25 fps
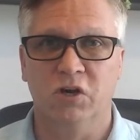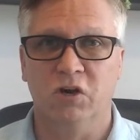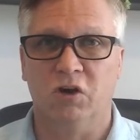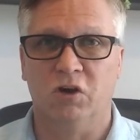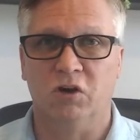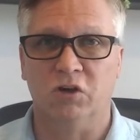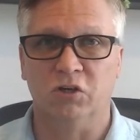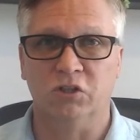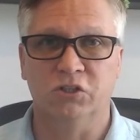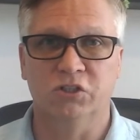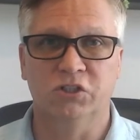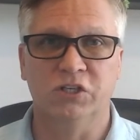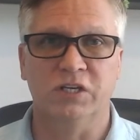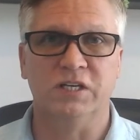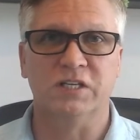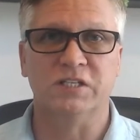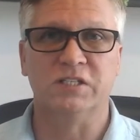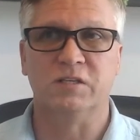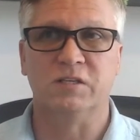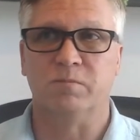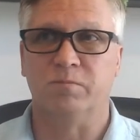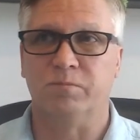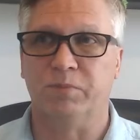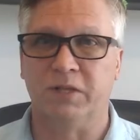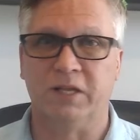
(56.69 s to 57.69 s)
are
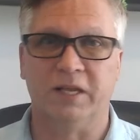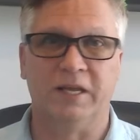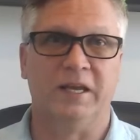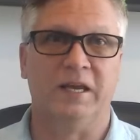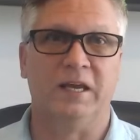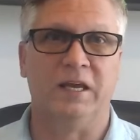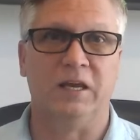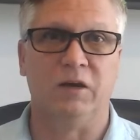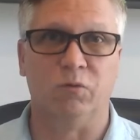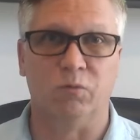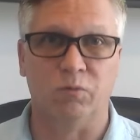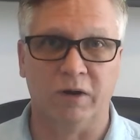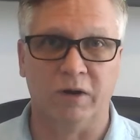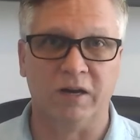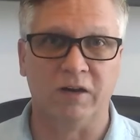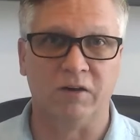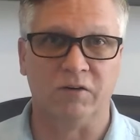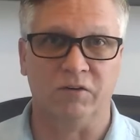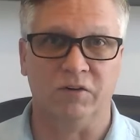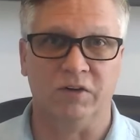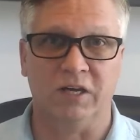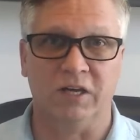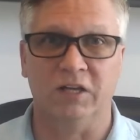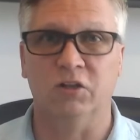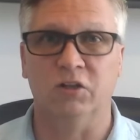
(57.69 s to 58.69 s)
just playing
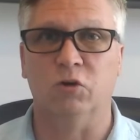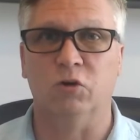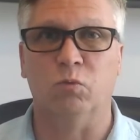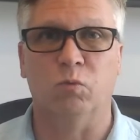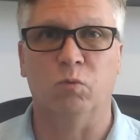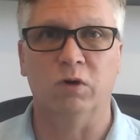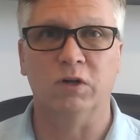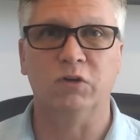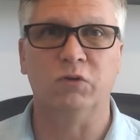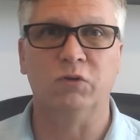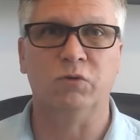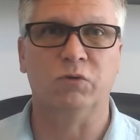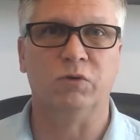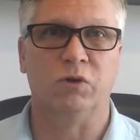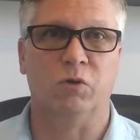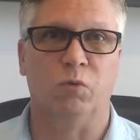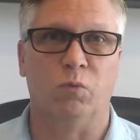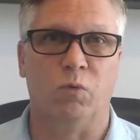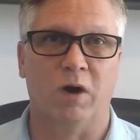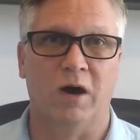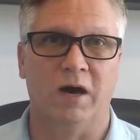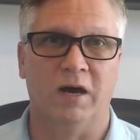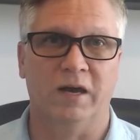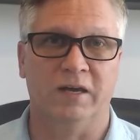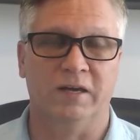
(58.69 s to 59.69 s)
around and they're wondering
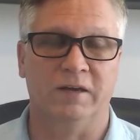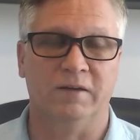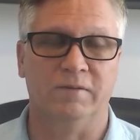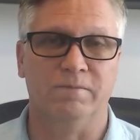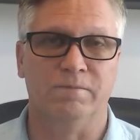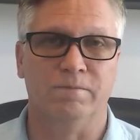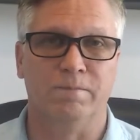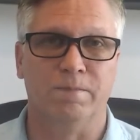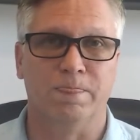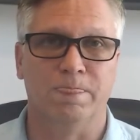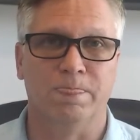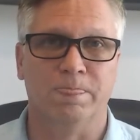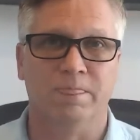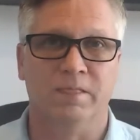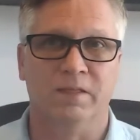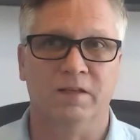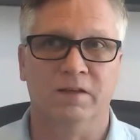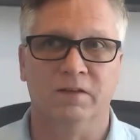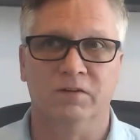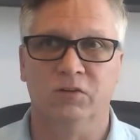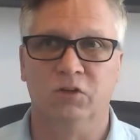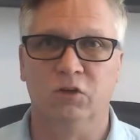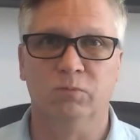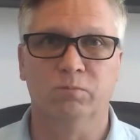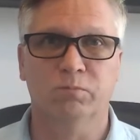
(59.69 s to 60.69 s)
why
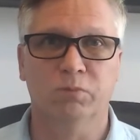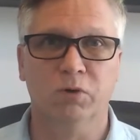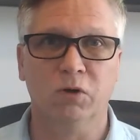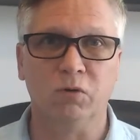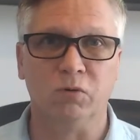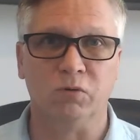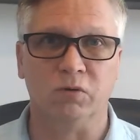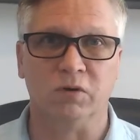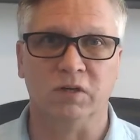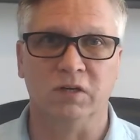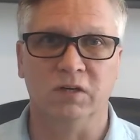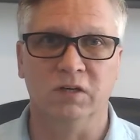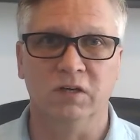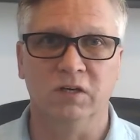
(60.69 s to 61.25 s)
they're broke.